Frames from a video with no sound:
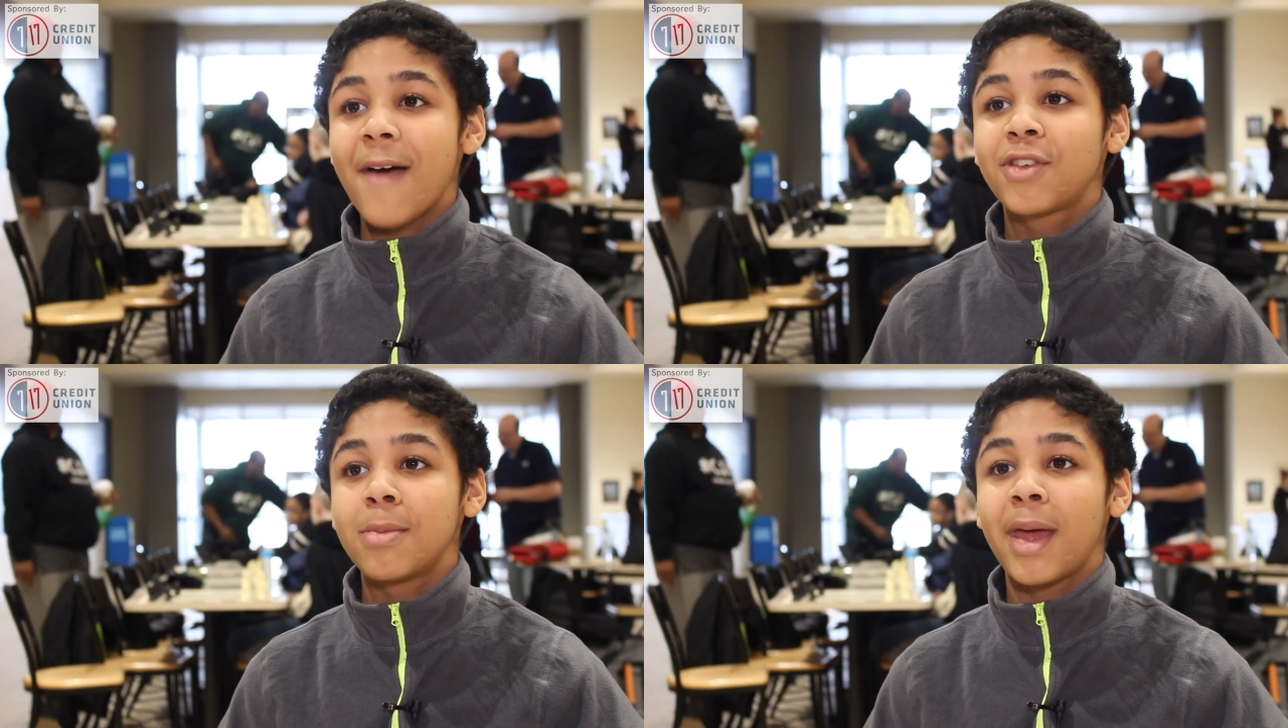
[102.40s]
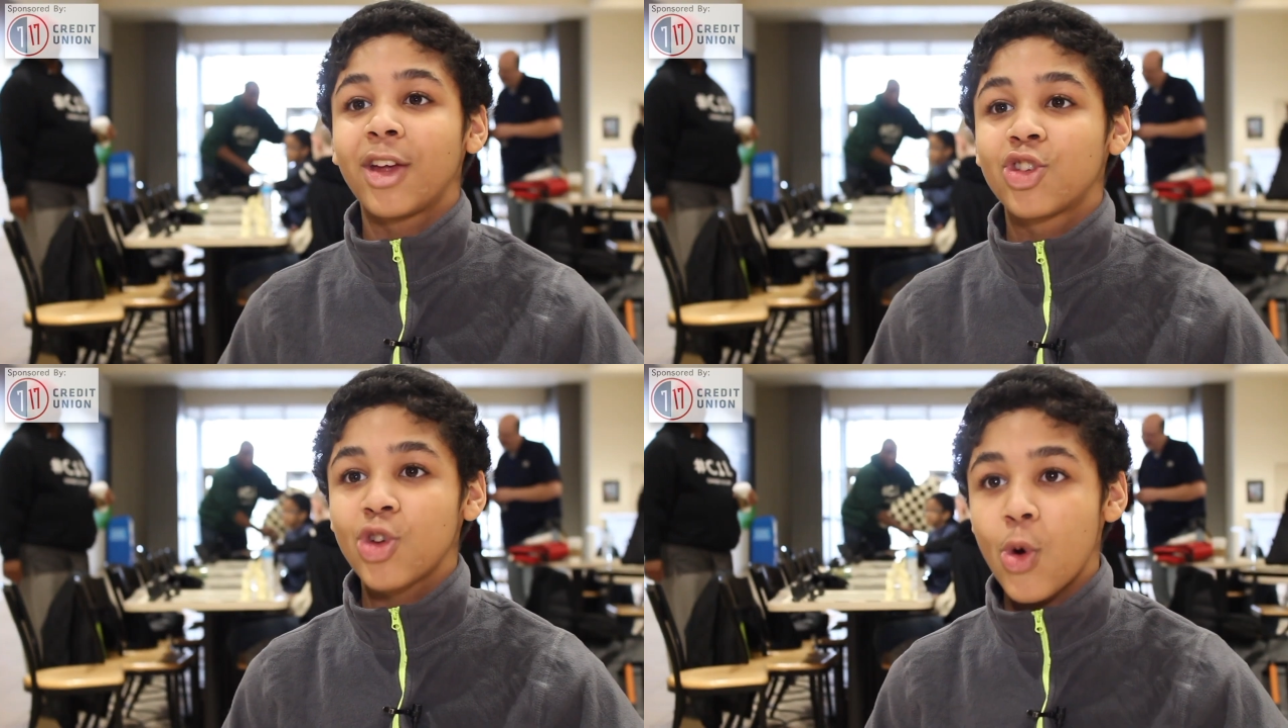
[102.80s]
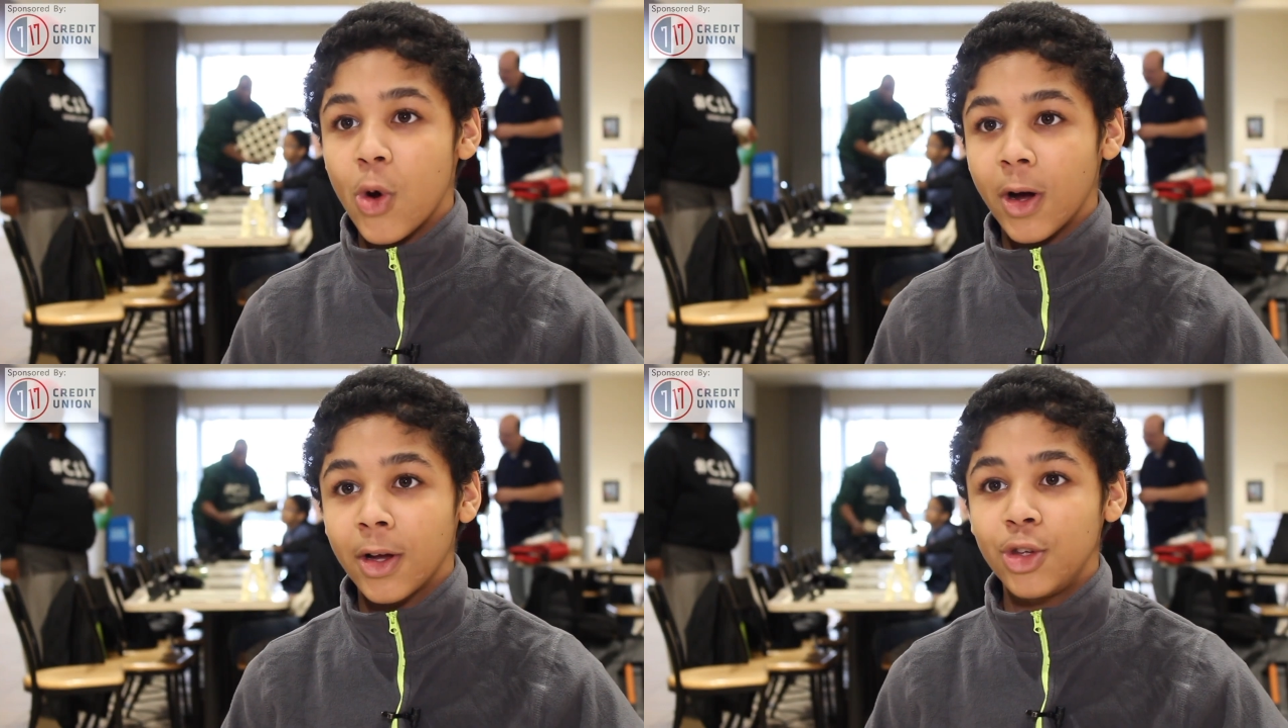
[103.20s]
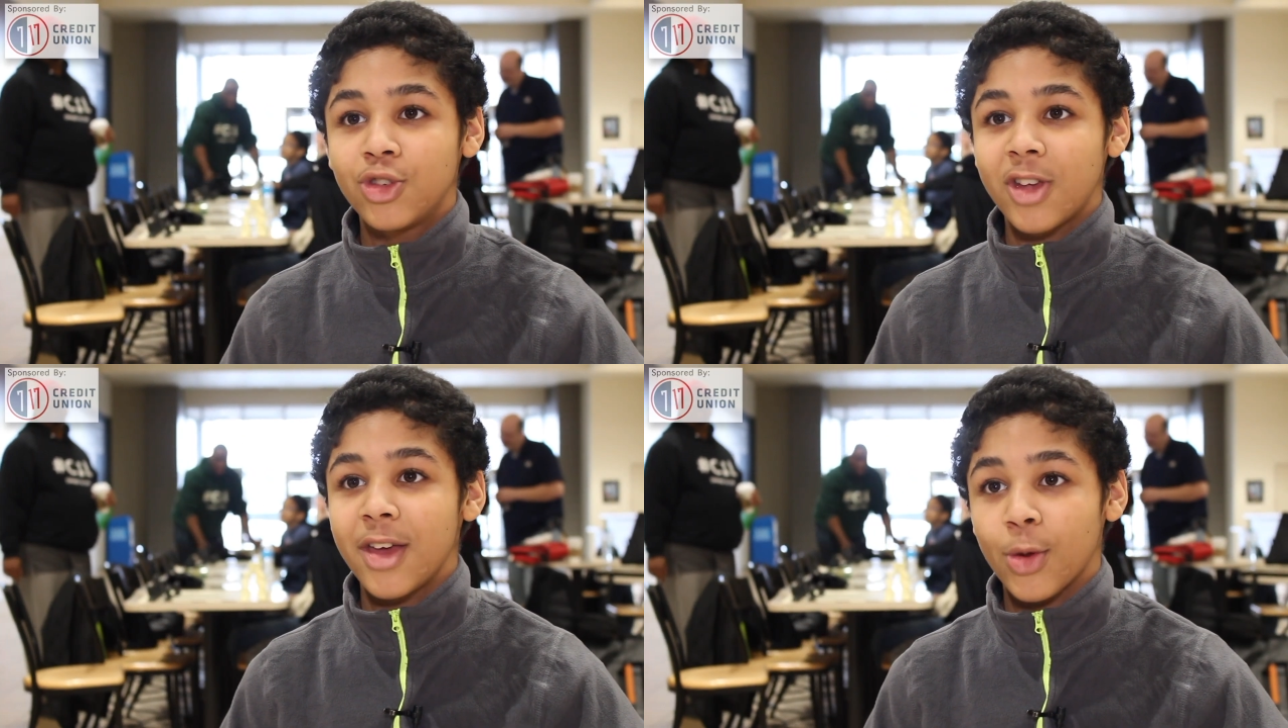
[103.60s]
have to make sure
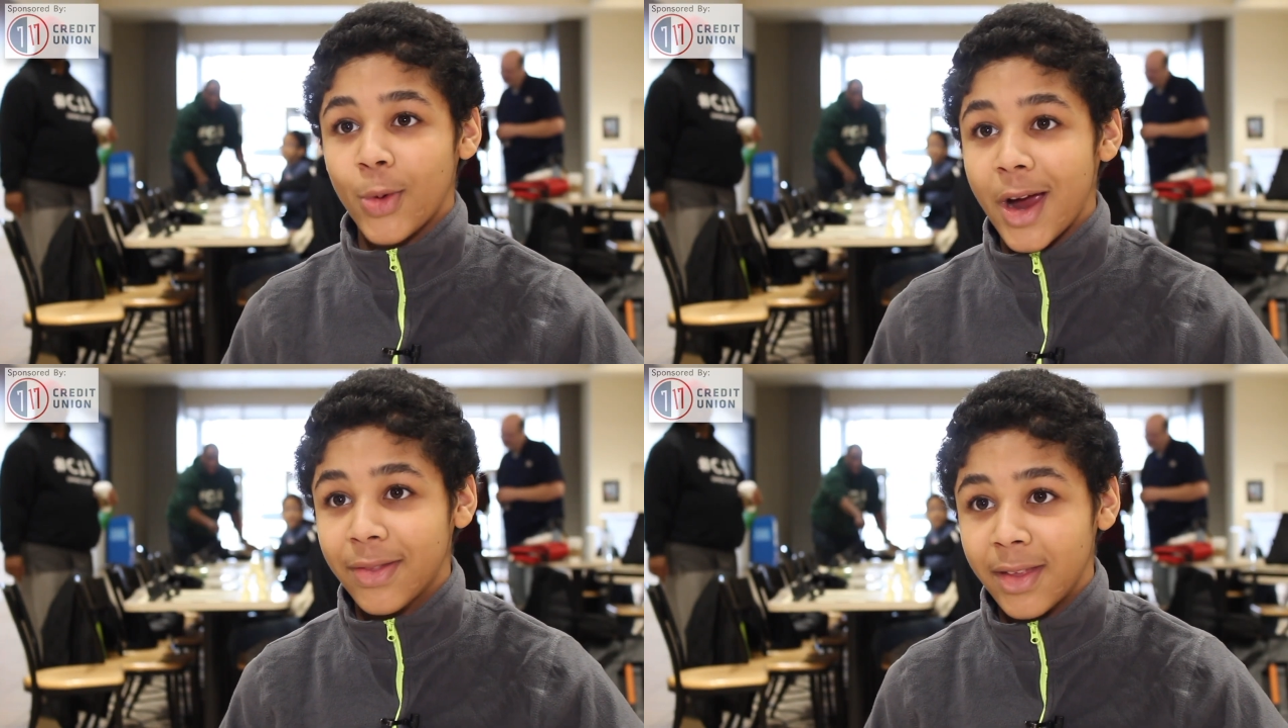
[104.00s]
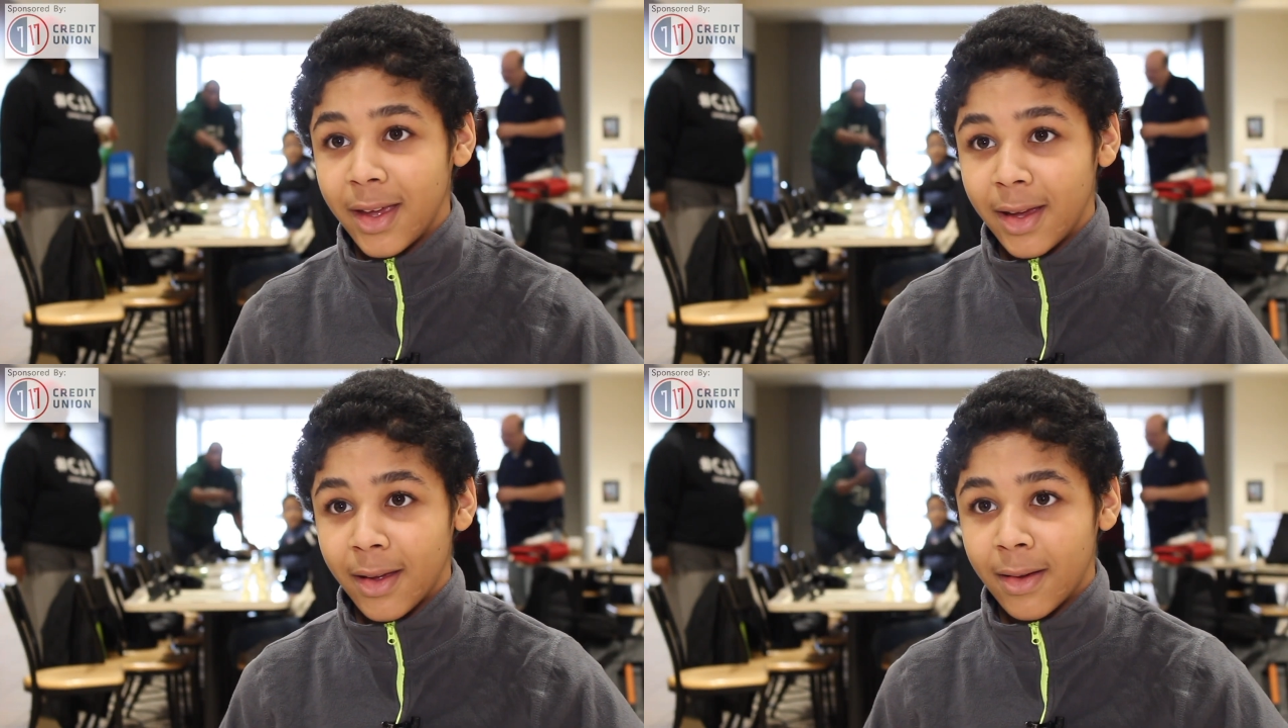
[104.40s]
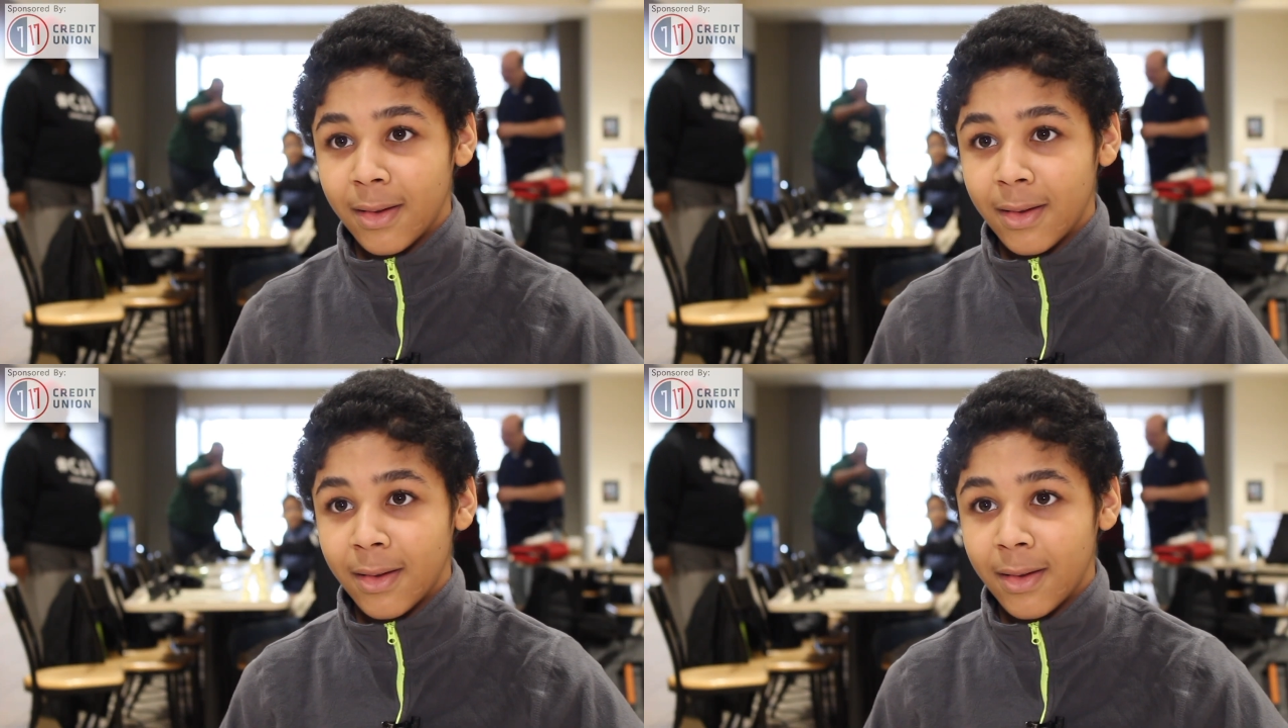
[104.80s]
you say the right thing.